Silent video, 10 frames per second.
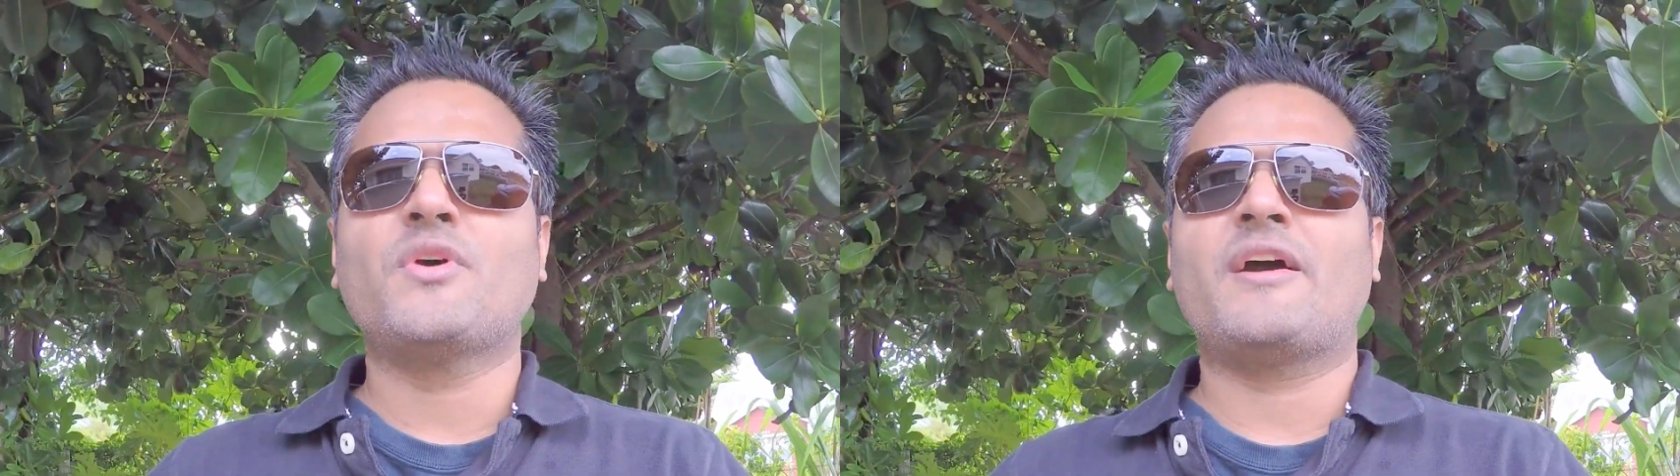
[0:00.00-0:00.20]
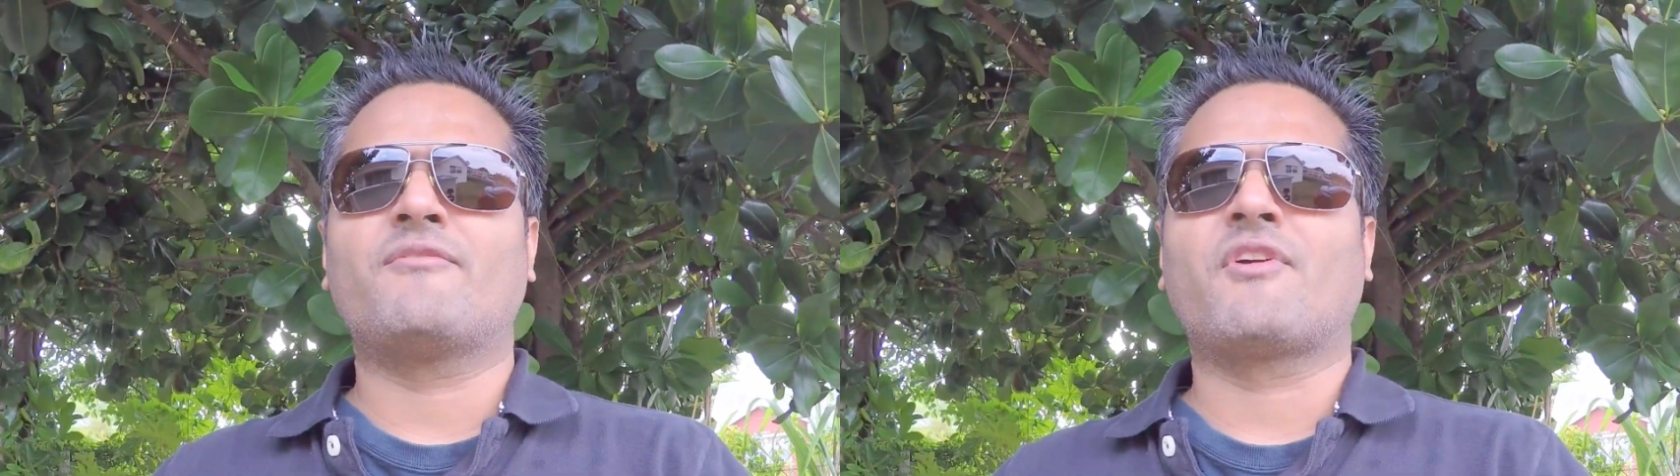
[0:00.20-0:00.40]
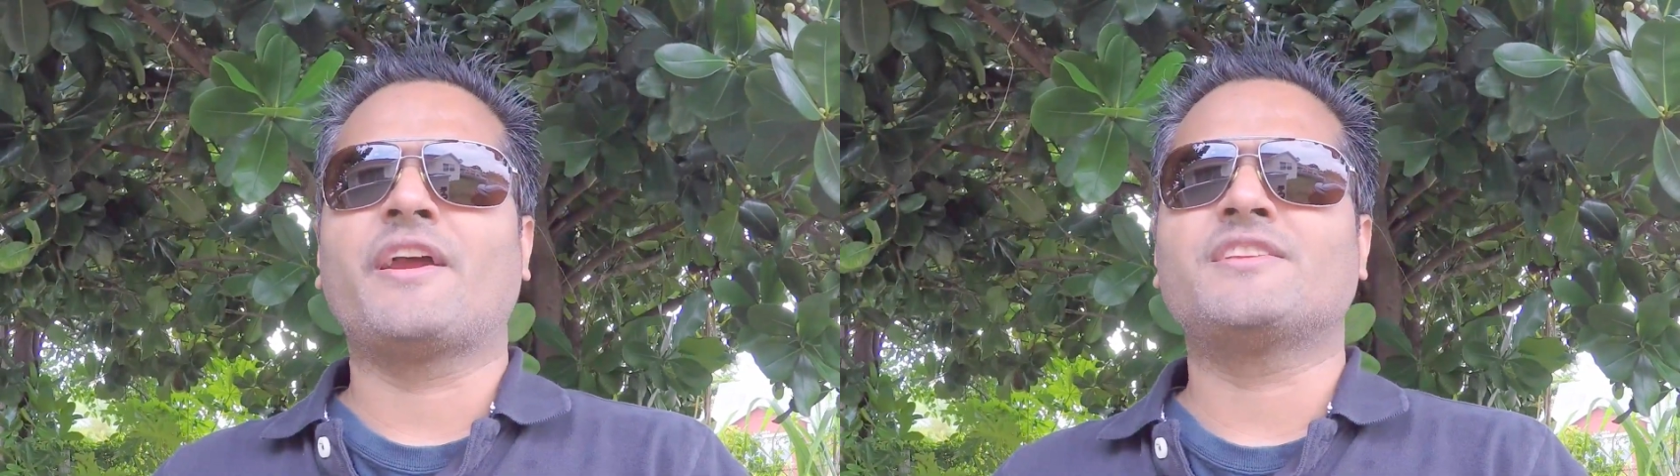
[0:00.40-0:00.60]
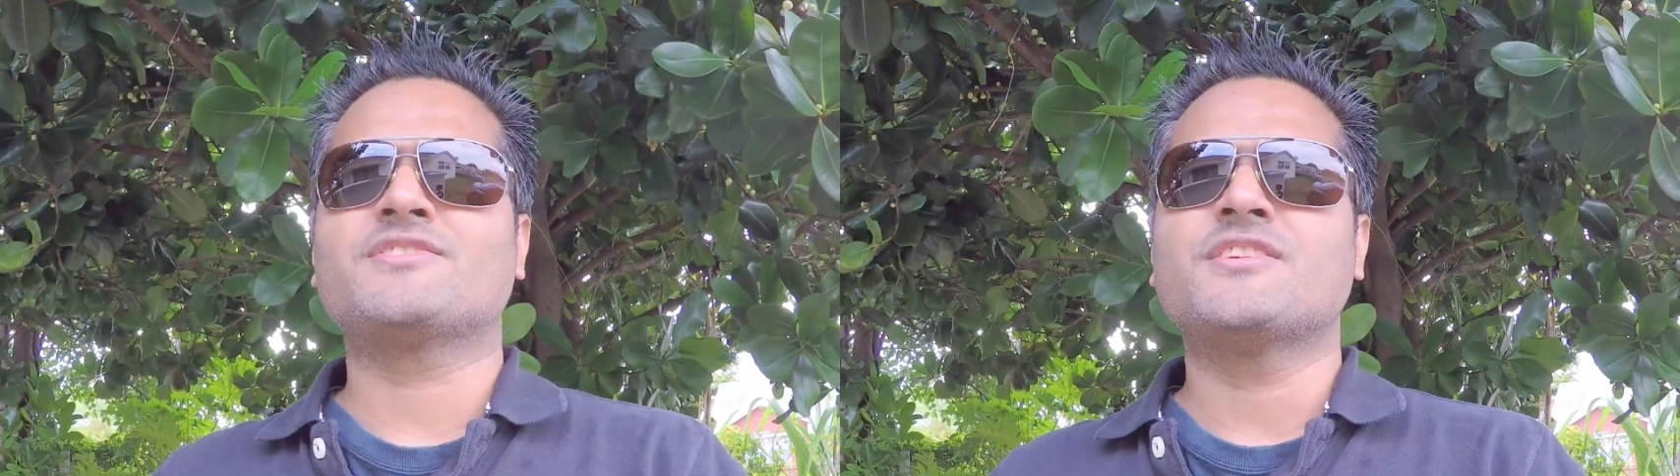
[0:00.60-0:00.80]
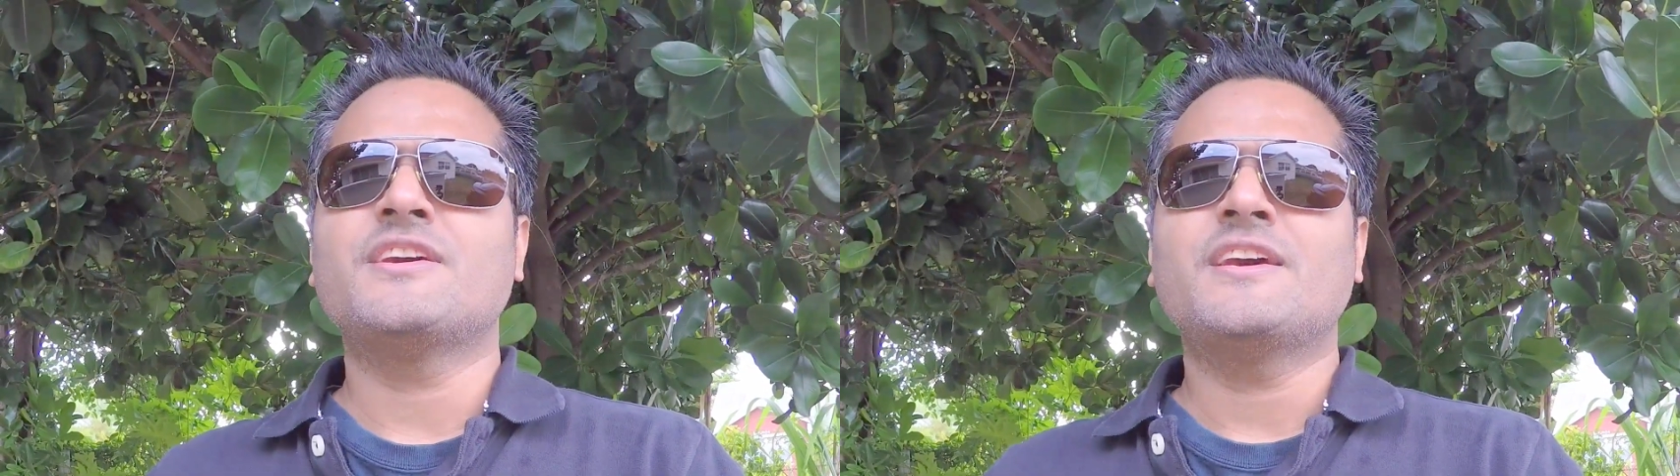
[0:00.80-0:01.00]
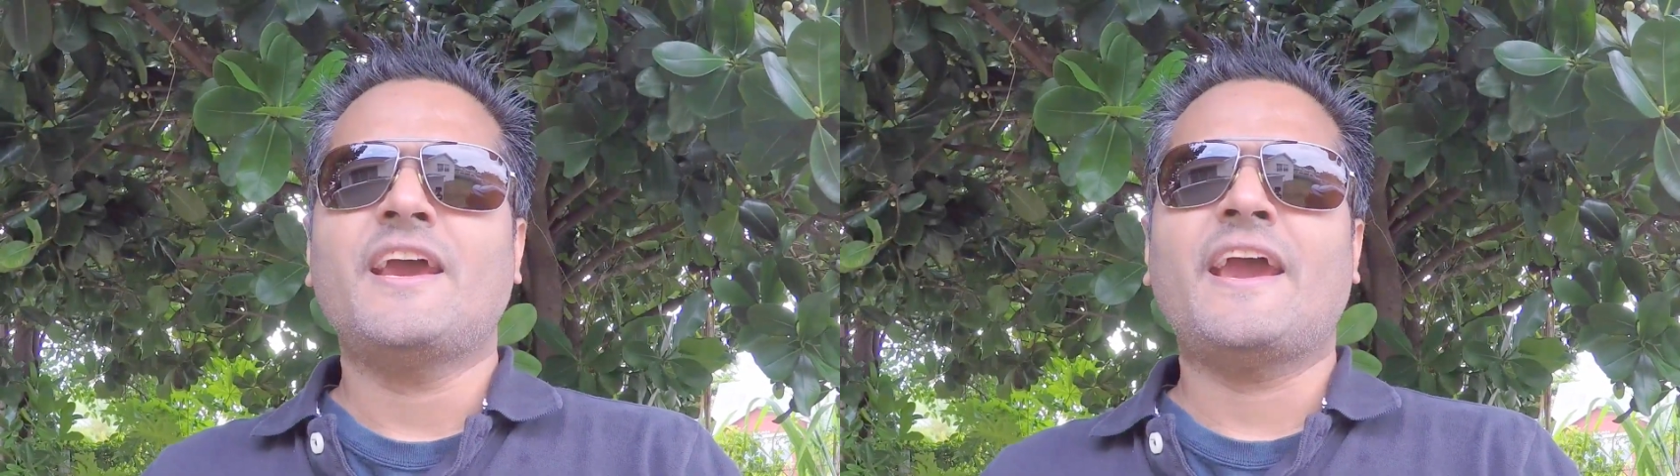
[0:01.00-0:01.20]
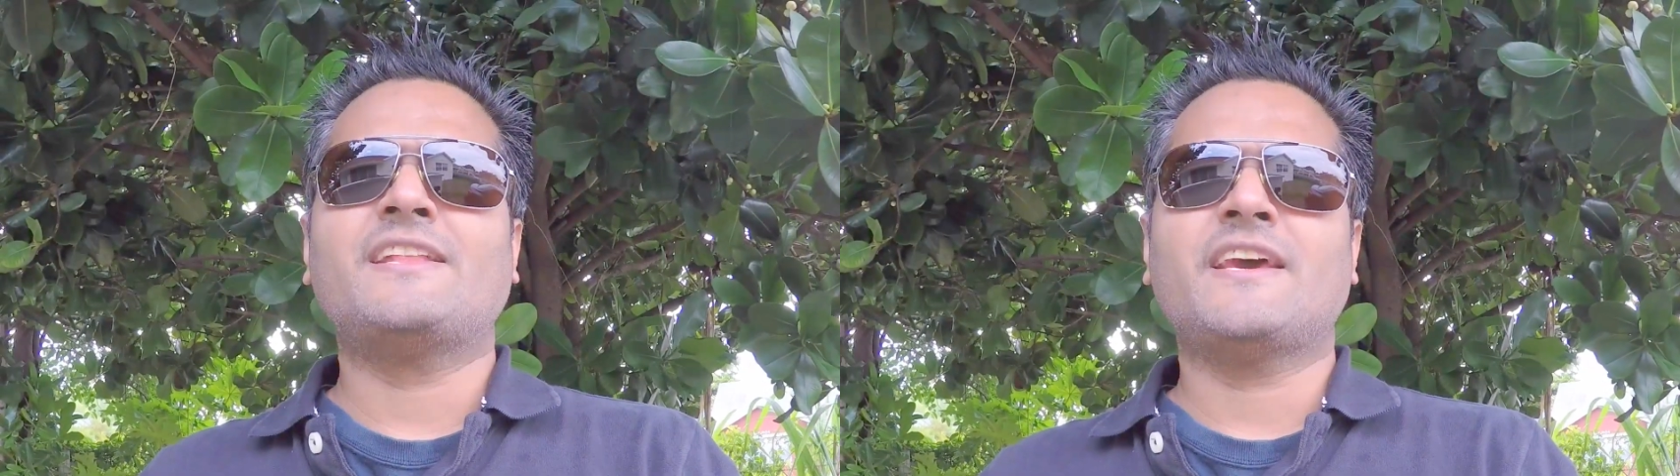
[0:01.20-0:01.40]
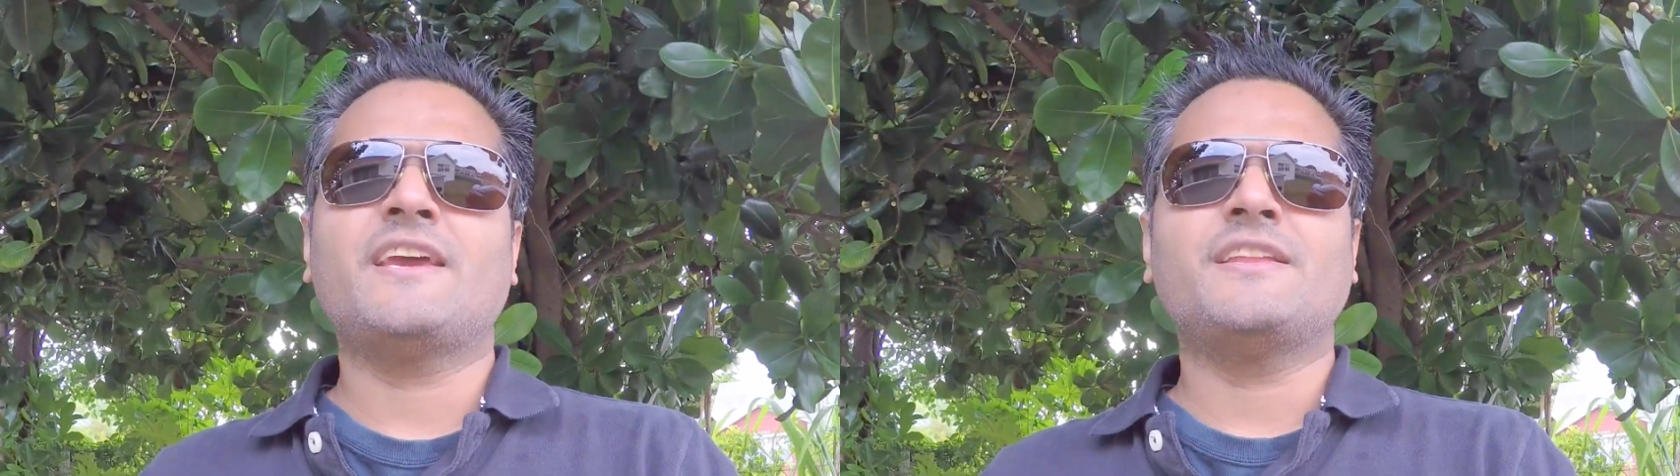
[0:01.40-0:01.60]
have rights
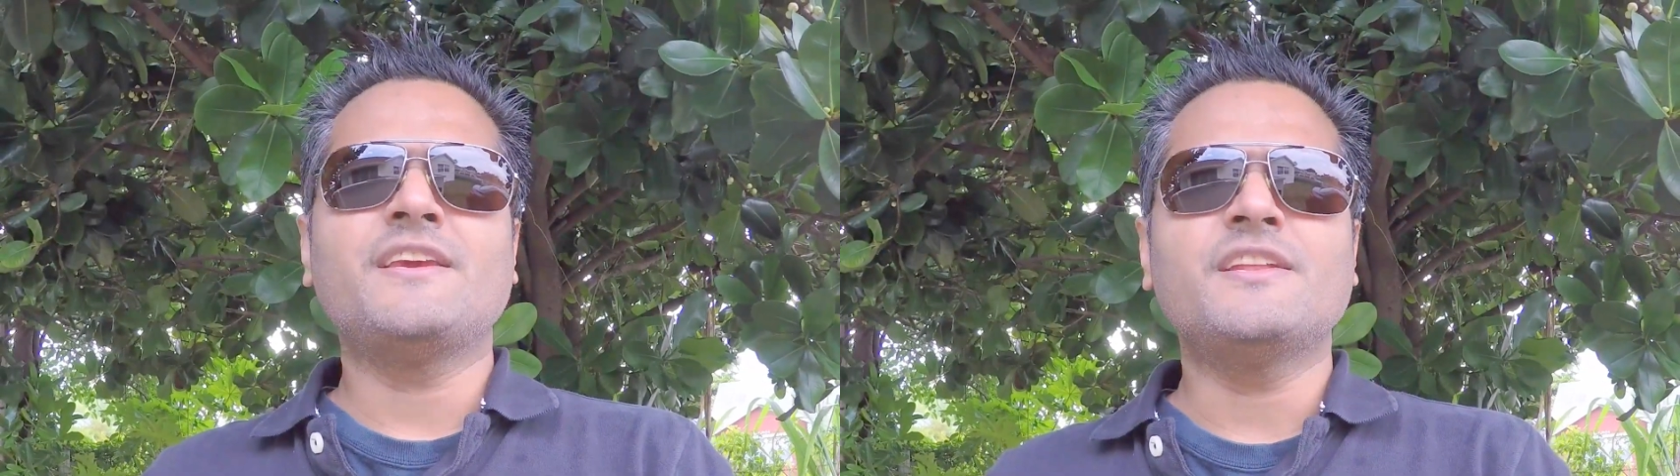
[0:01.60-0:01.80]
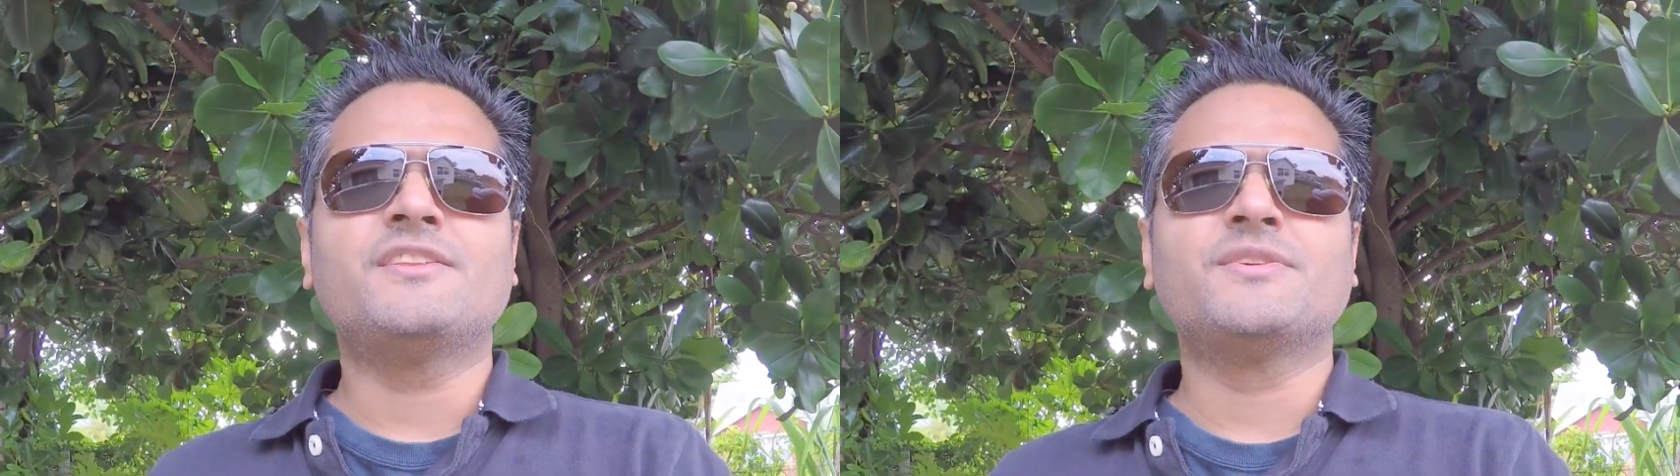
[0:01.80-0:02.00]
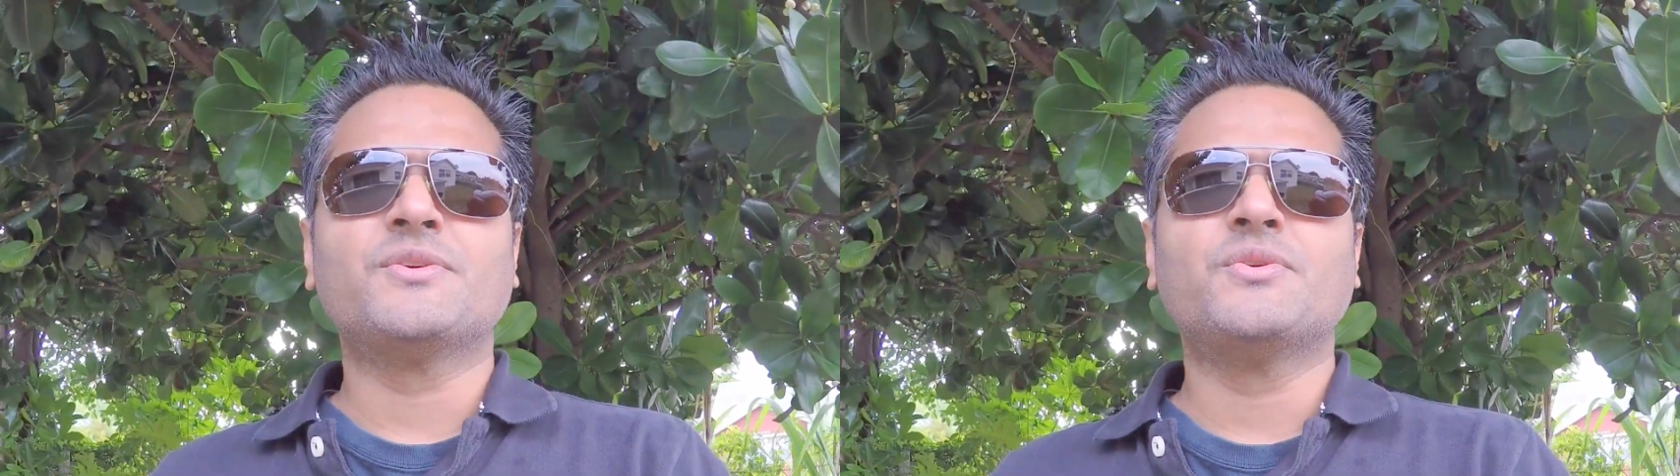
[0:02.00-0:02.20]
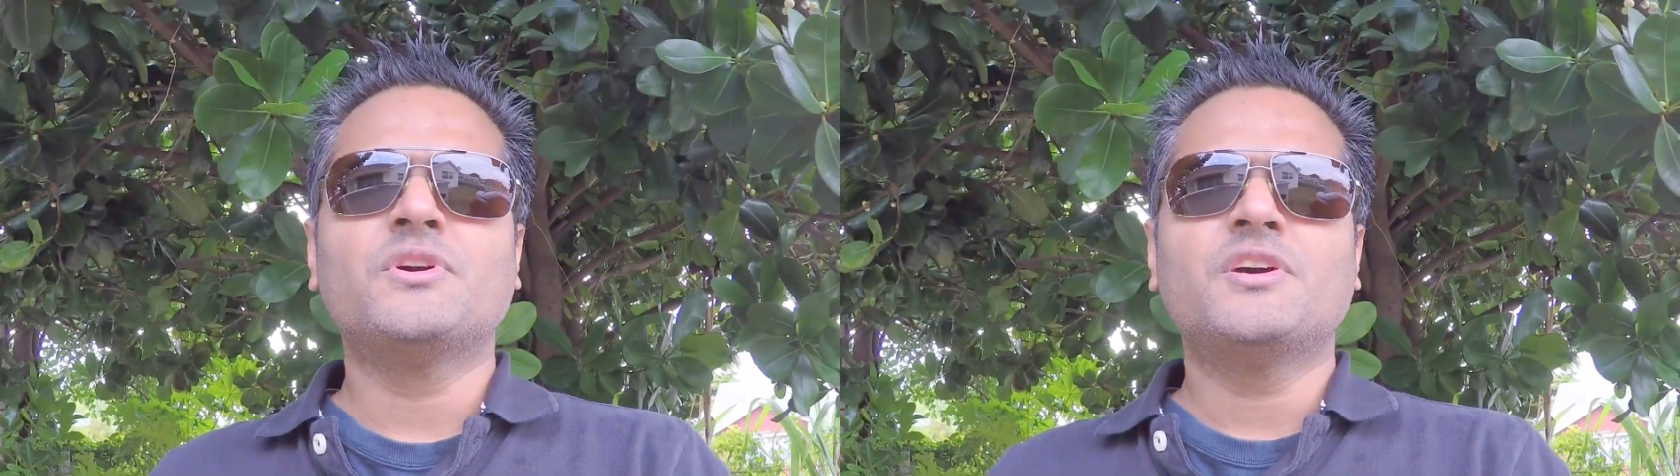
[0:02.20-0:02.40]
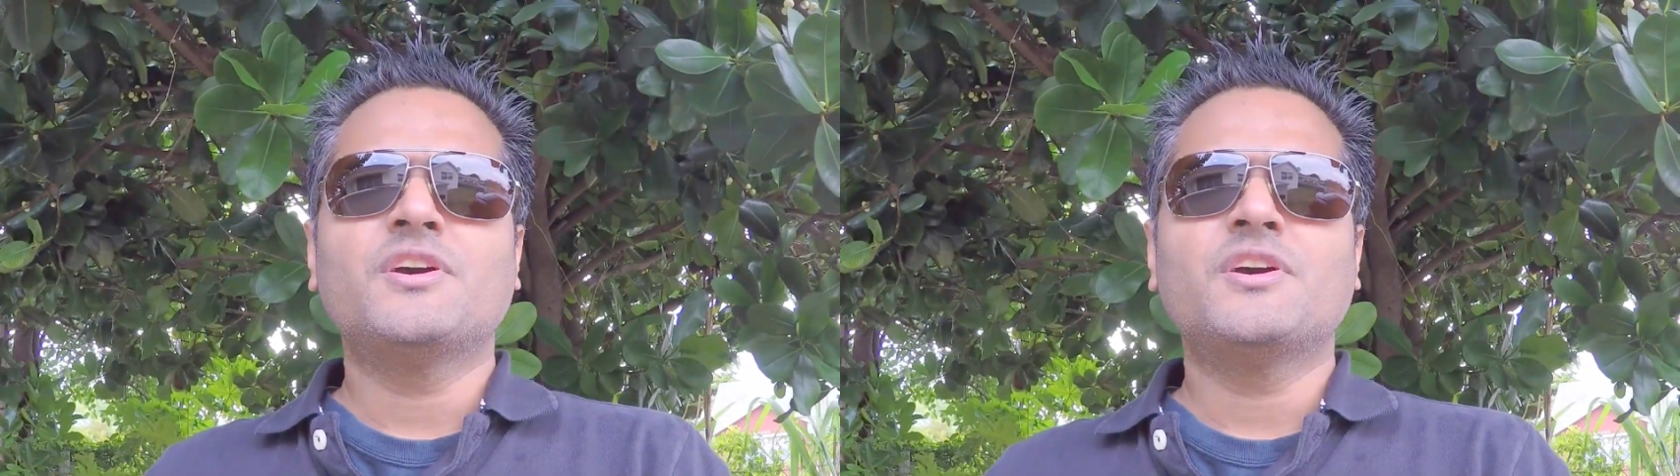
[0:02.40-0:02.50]
and they need to,